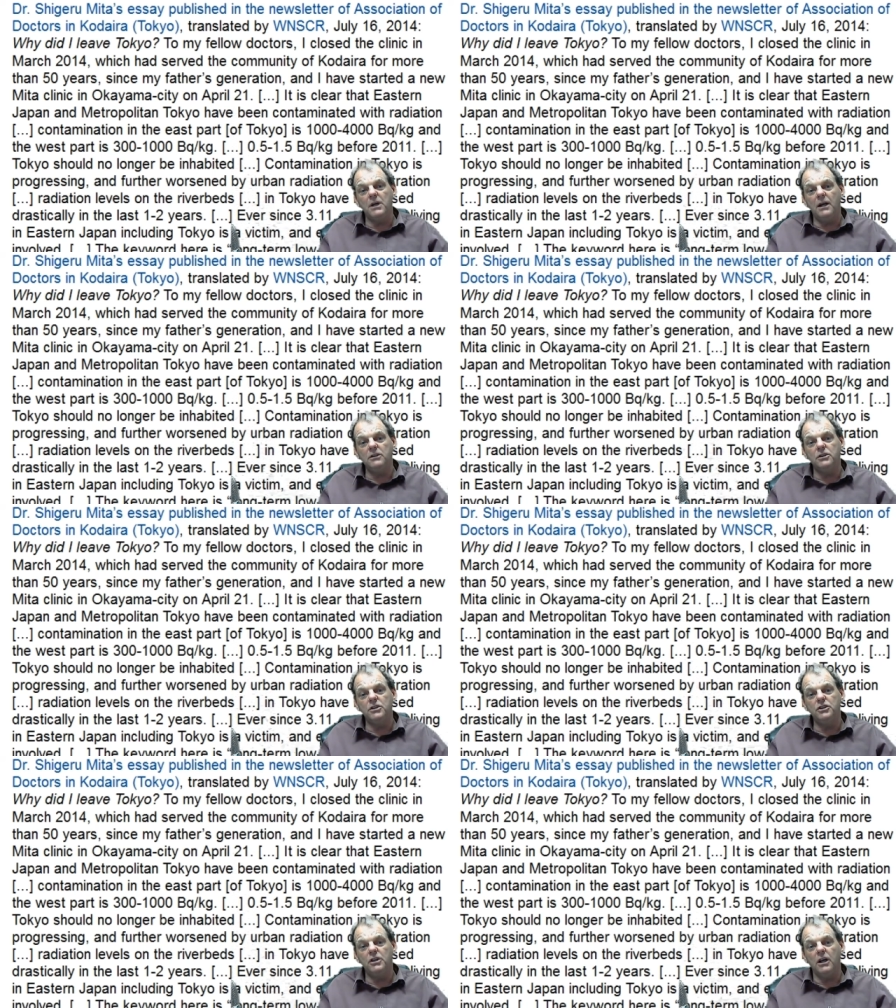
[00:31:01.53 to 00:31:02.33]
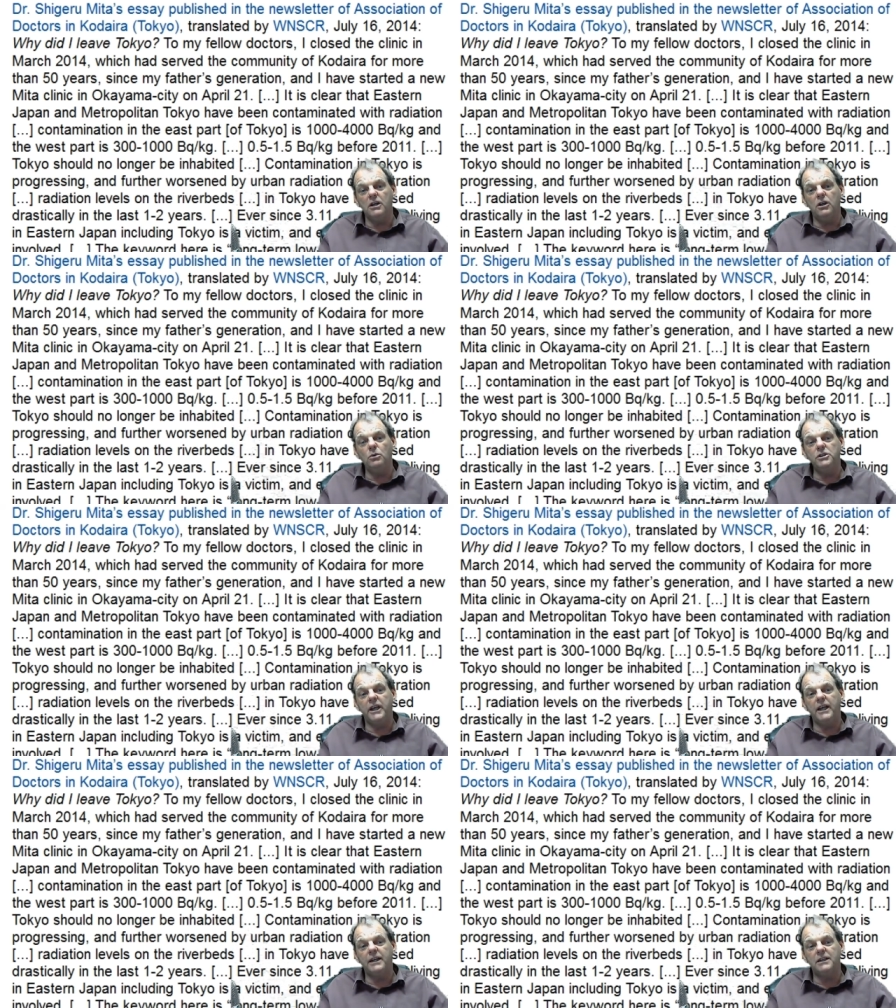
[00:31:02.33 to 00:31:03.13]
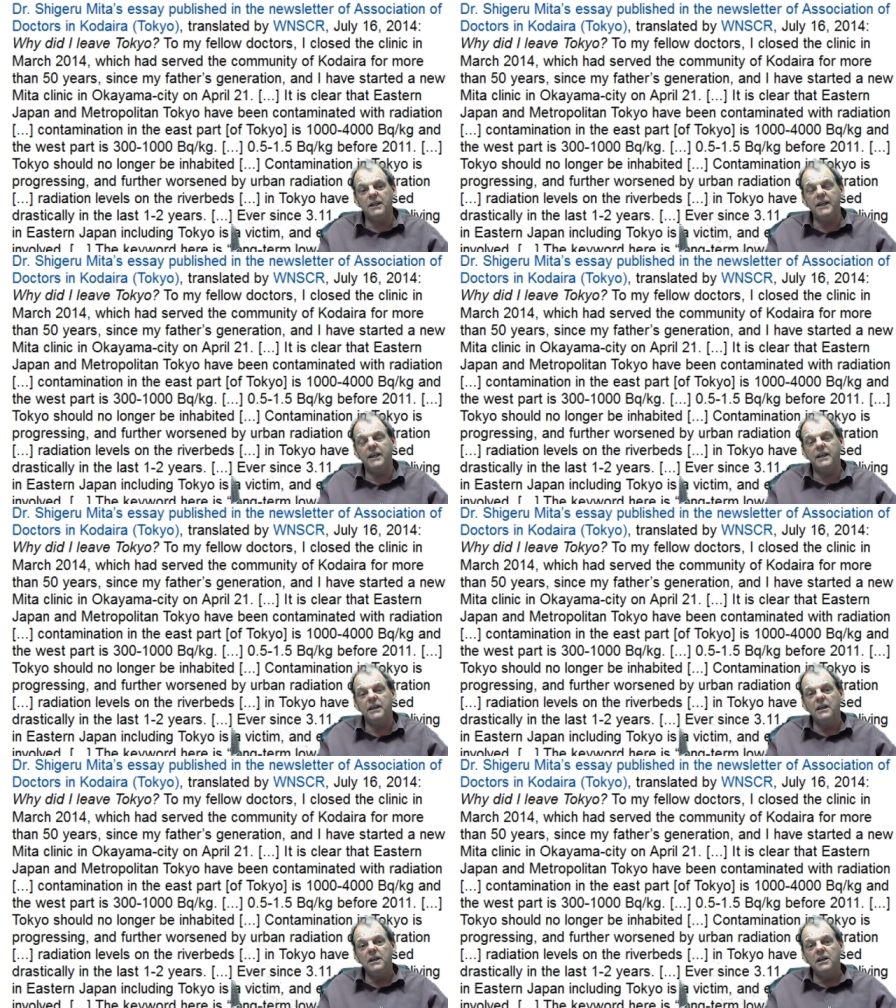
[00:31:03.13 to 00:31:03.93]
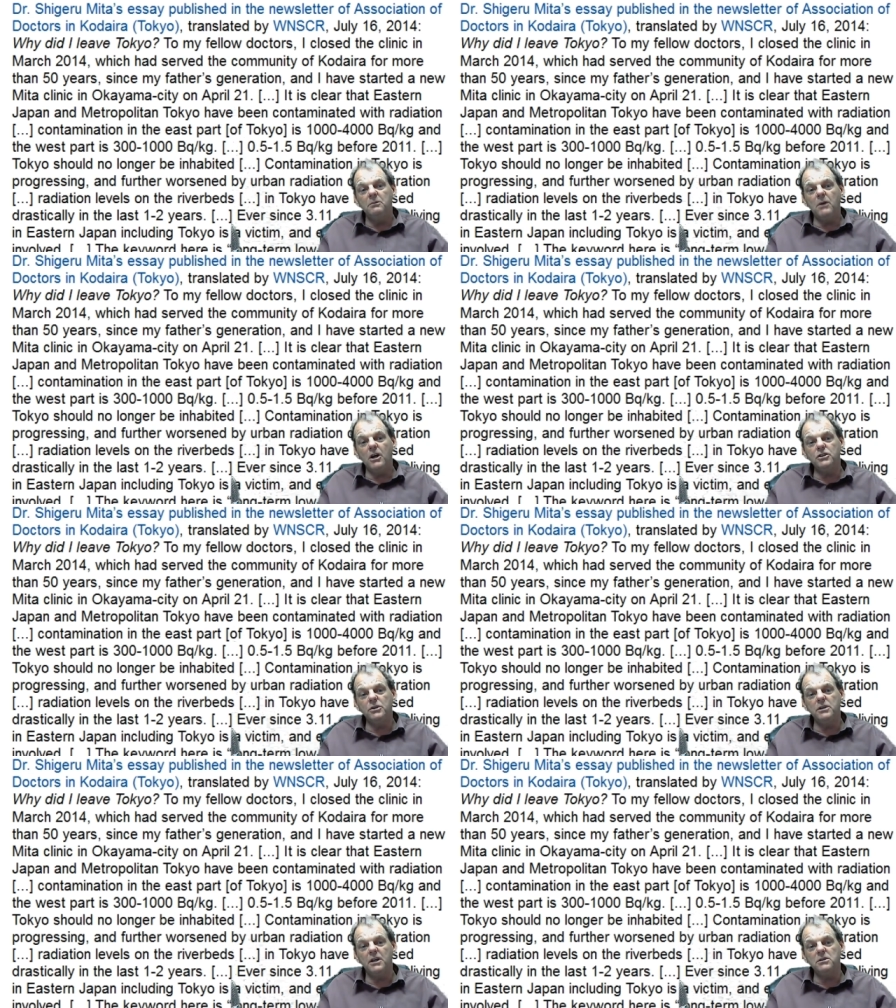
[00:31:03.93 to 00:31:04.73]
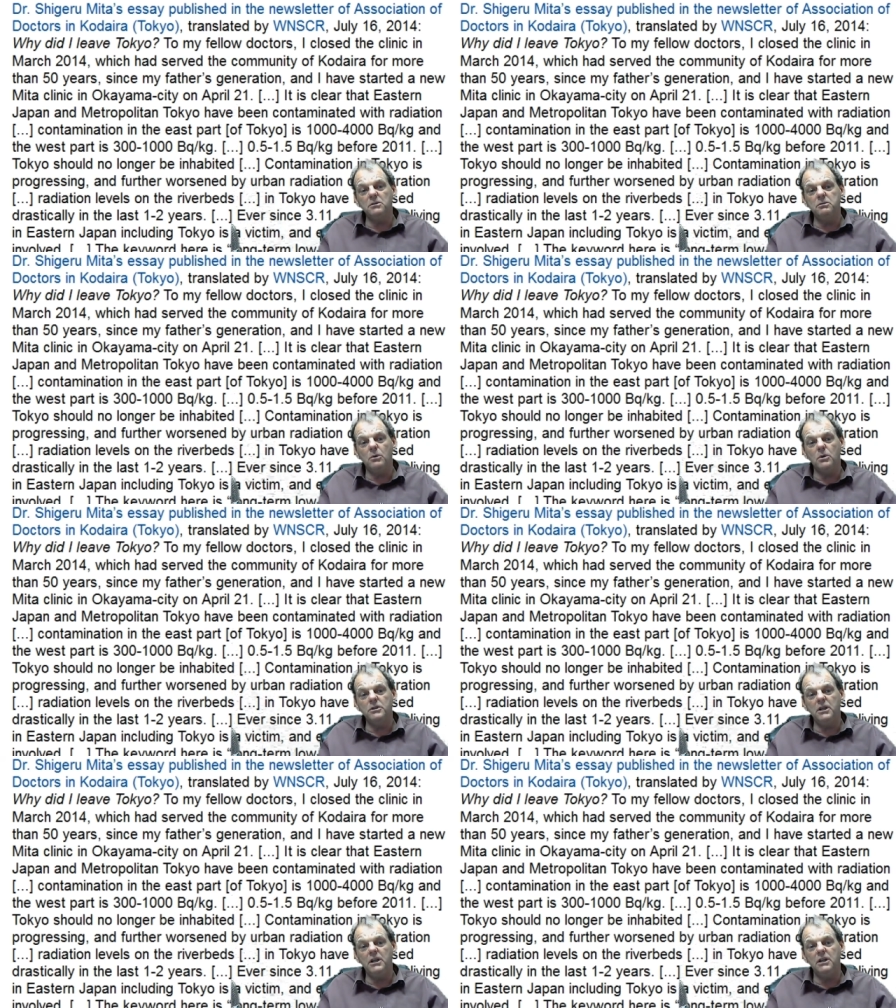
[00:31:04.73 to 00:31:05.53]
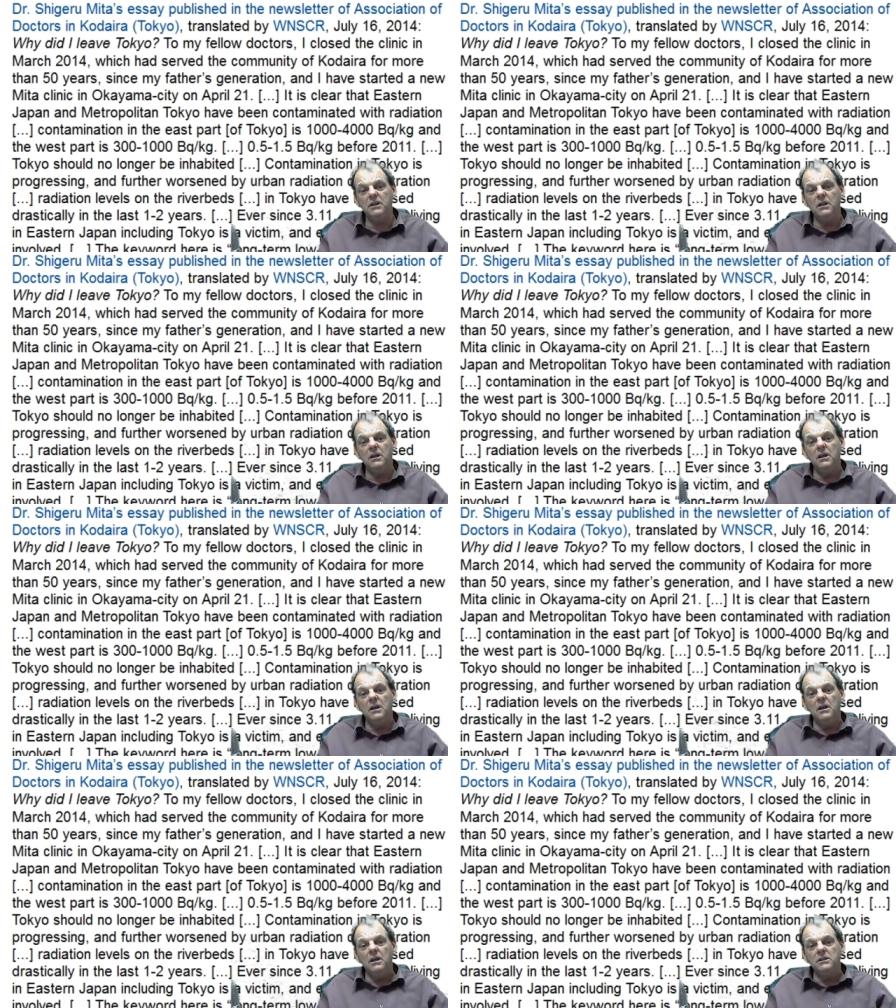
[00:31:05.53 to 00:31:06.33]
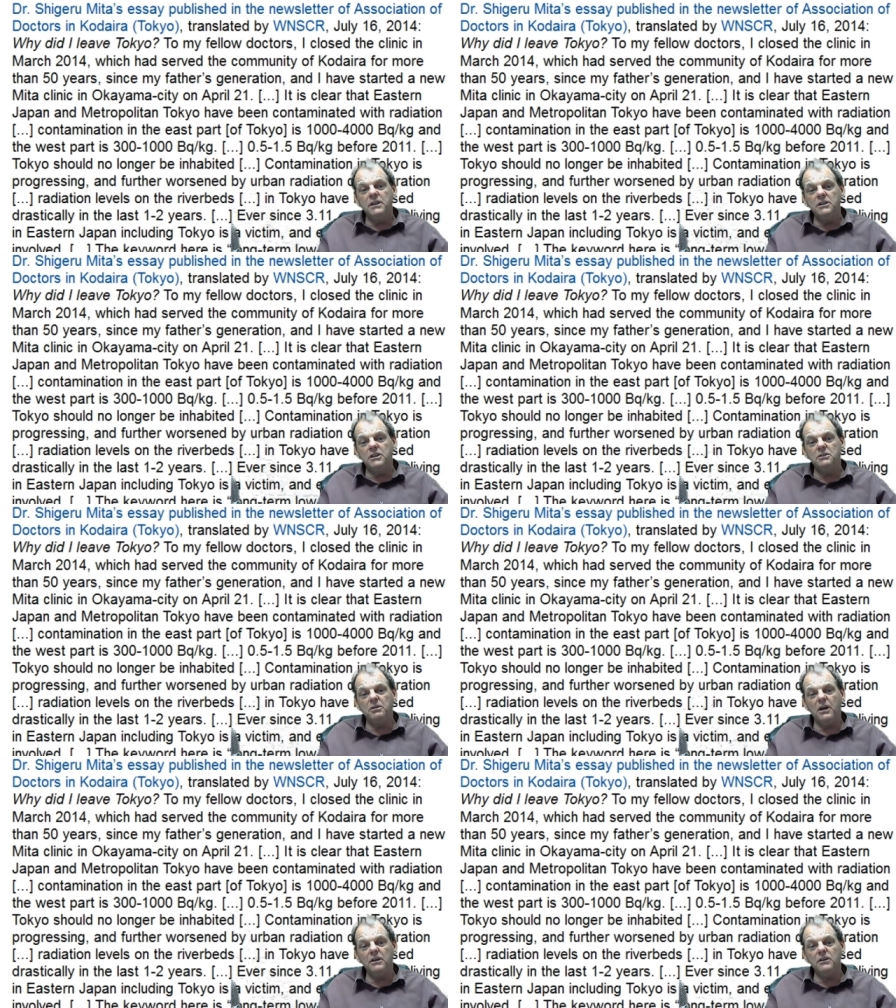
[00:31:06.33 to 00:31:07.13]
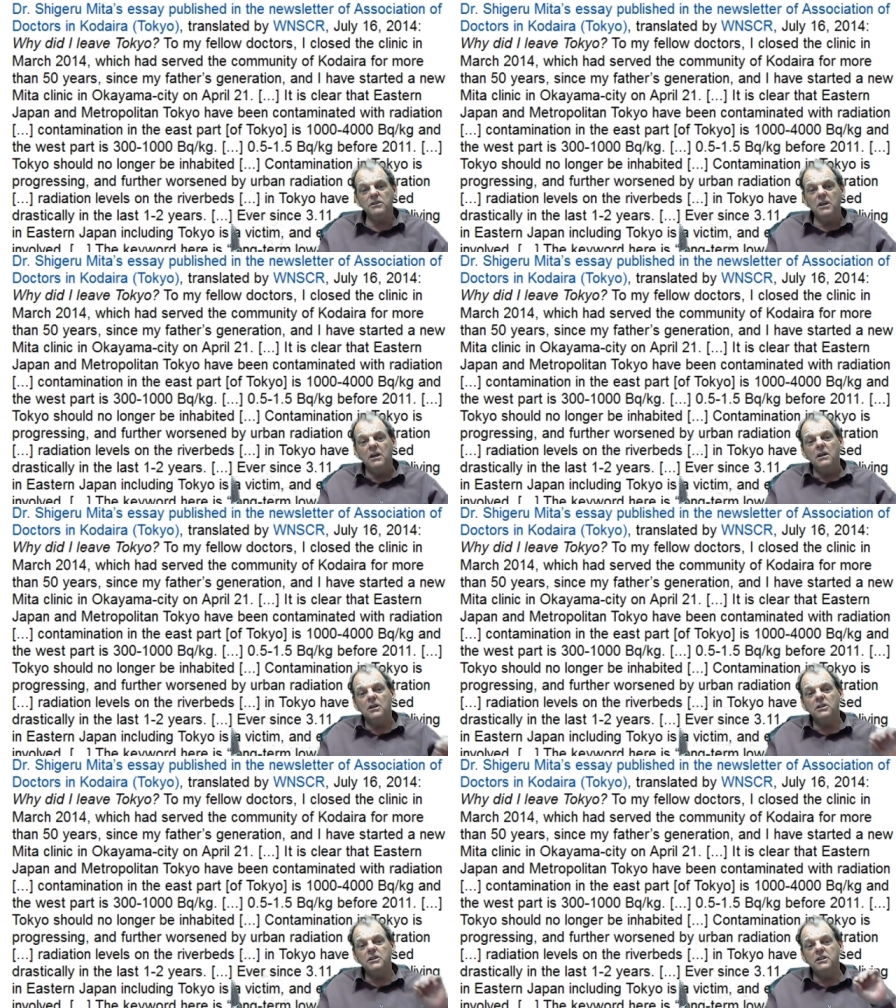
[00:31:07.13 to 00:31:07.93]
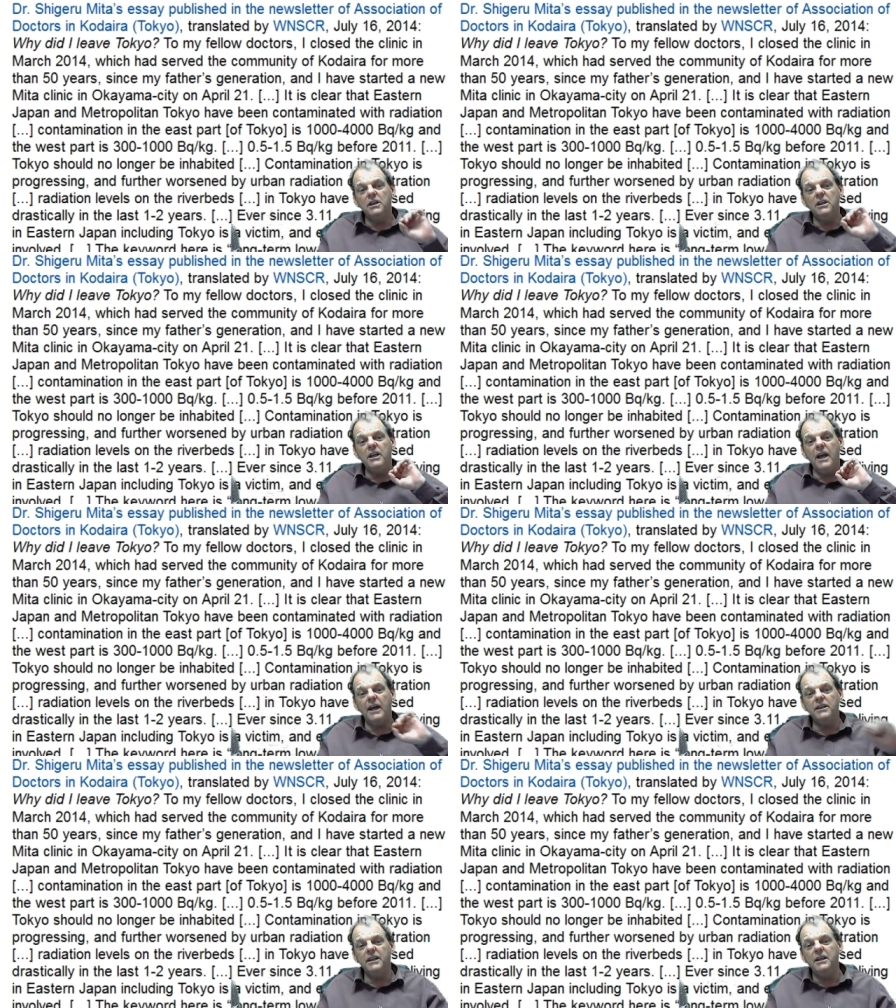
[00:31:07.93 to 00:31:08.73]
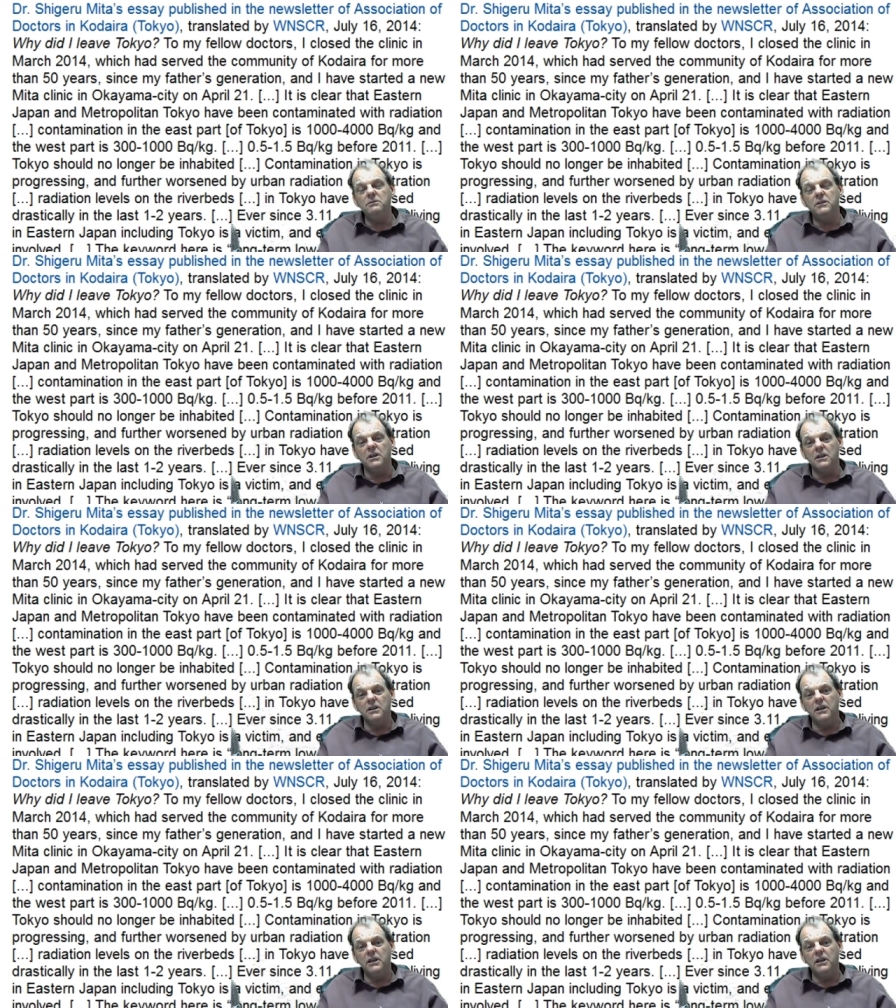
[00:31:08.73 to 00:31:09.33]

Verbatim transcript: doctors? I, I closed a clinic in March 2014 since his father's because he had to leave there.